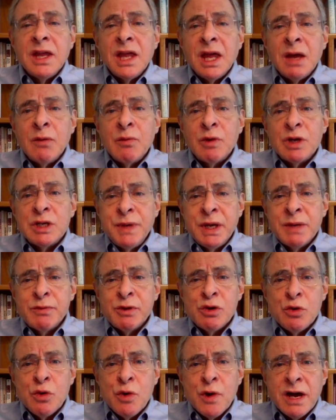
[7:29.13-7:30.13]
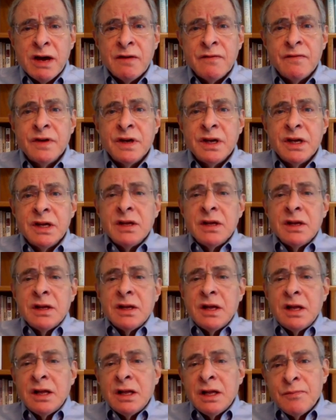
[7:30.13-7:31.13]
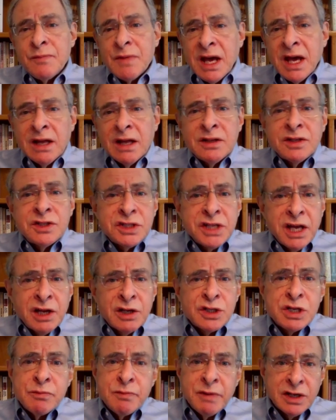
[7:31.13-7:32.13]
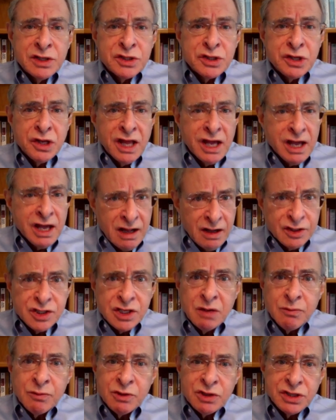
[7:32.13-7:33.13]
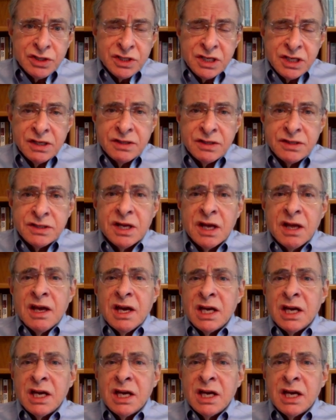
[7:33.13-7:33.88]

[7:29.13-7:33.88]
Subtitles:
in which people who have end-stage dementia like Alzheimer's disease